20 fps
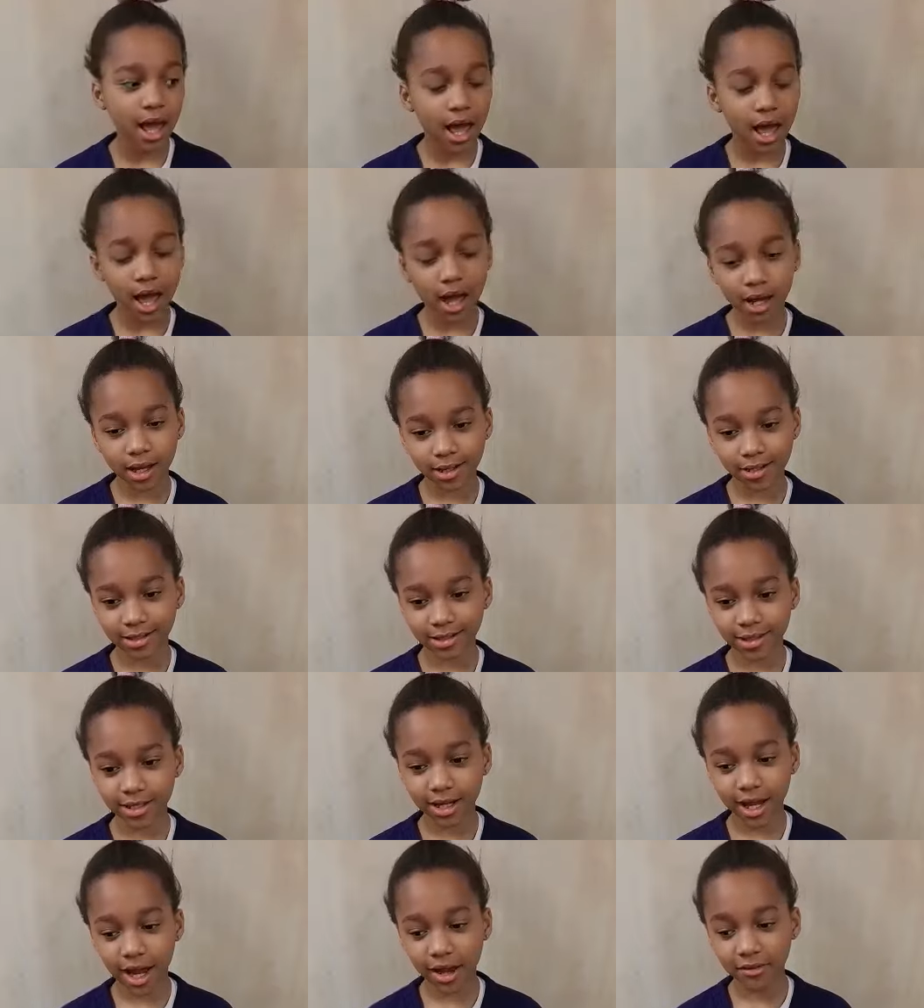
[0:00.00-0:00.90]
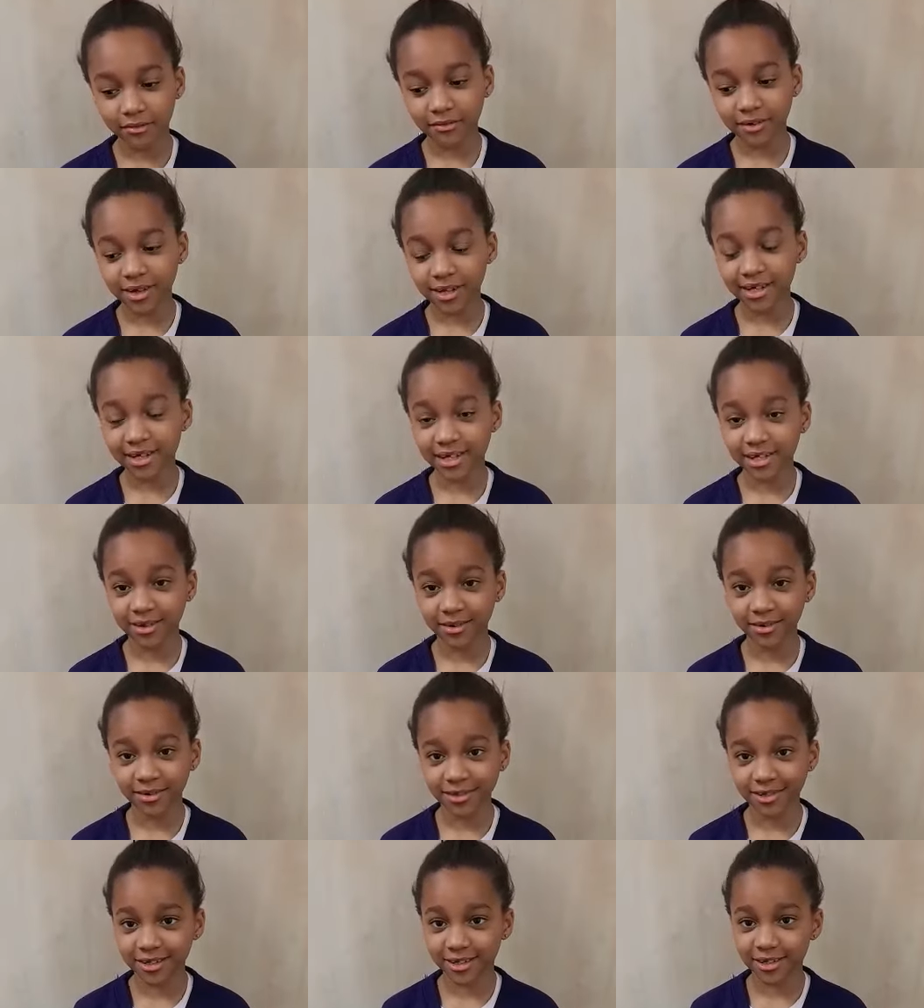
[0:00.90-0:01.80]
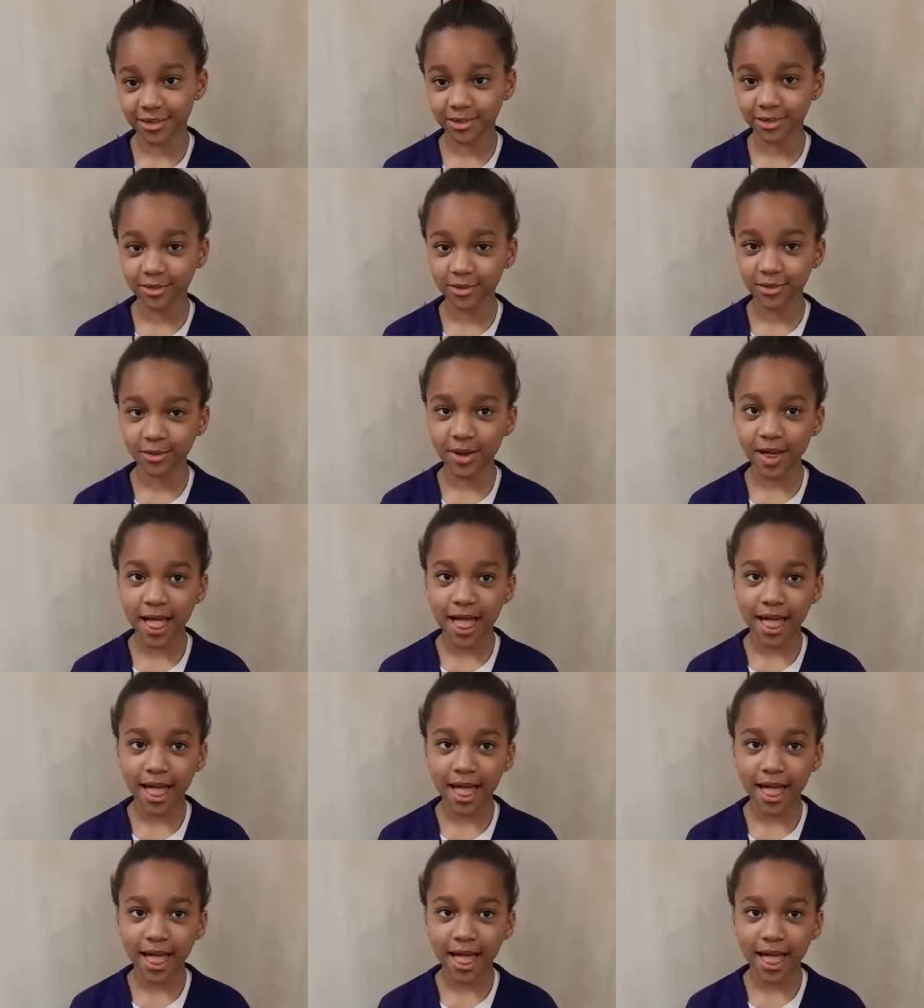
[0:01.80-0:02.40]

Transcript: and I really didn't know what to do.